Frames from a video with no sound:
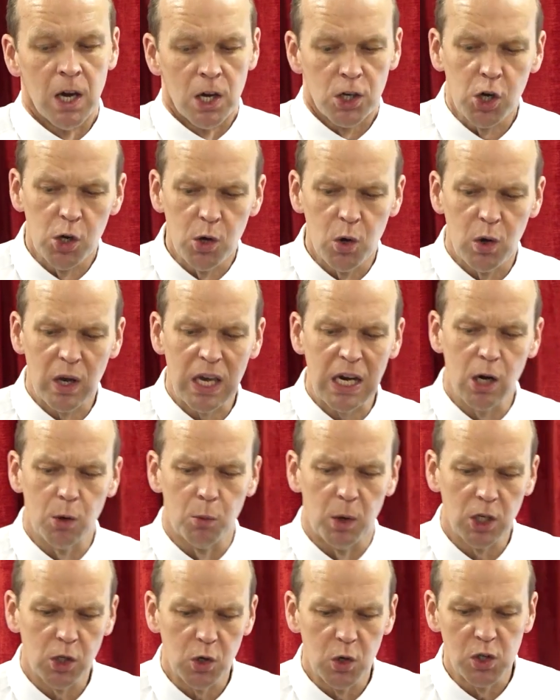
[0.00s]
Do you know here
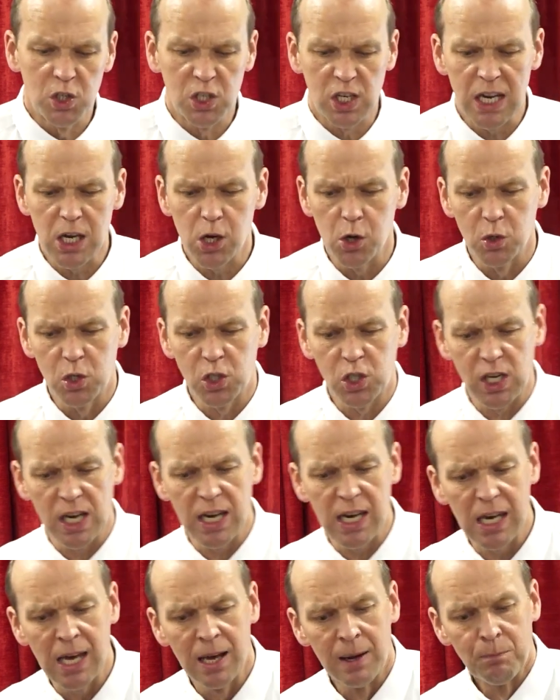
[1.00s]
what you see? You
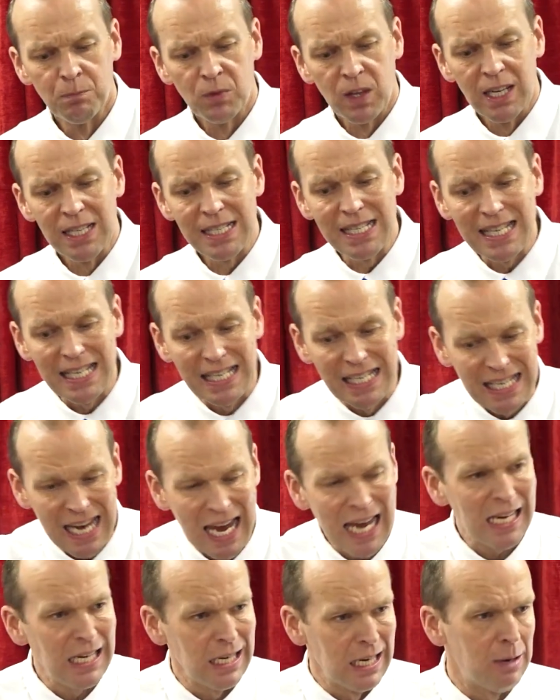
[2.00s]
see
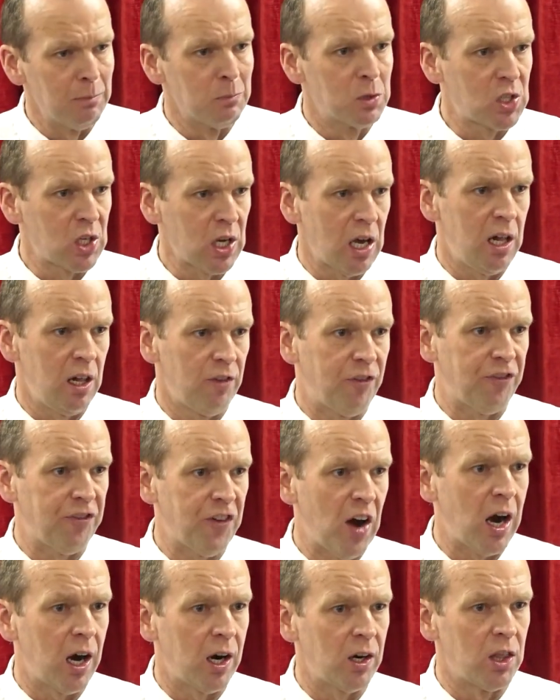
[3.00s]
Satan himself
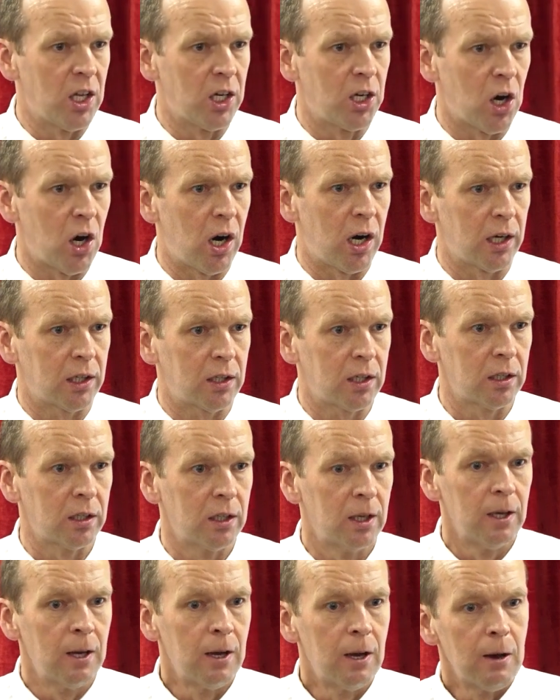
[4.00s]
firing the dart,
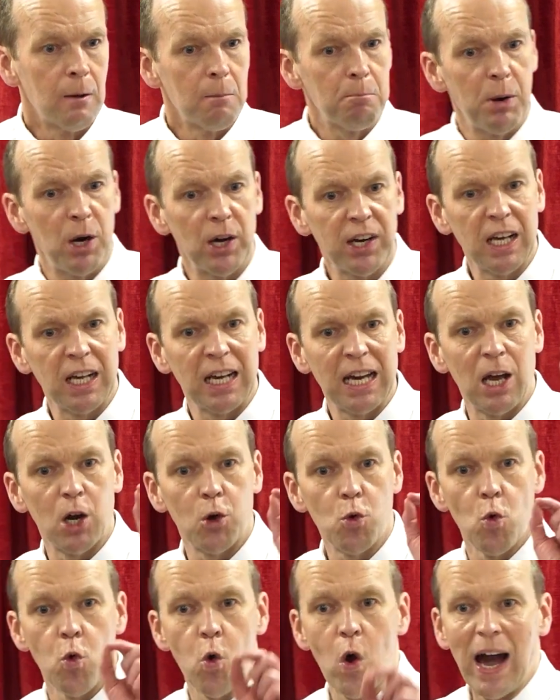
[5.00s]
putting
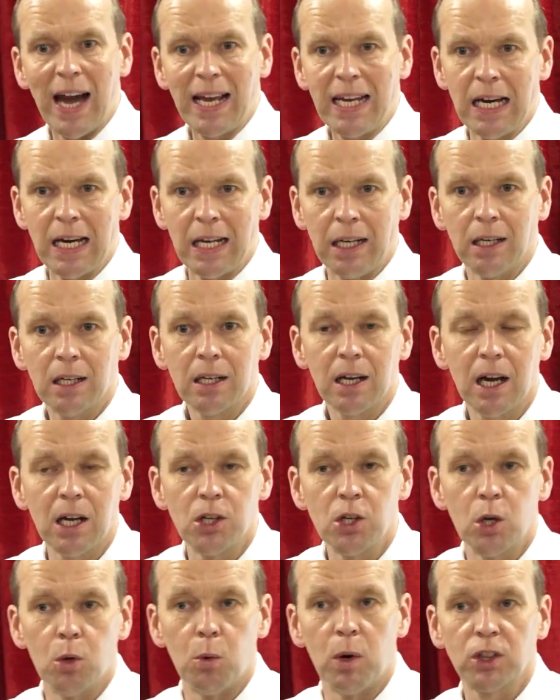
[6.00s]
it right in.
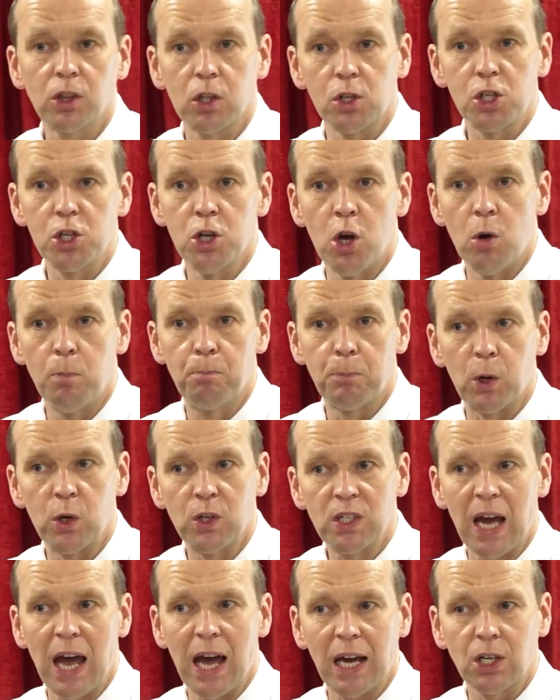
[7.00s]
And you know what? There's no
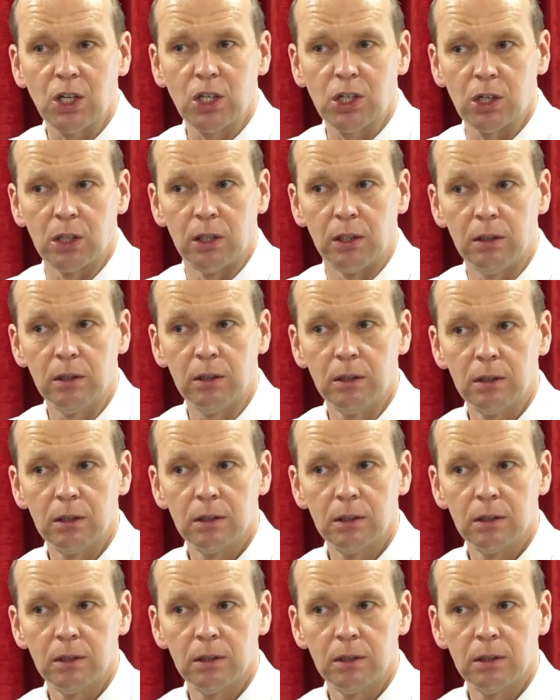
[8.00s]
protection.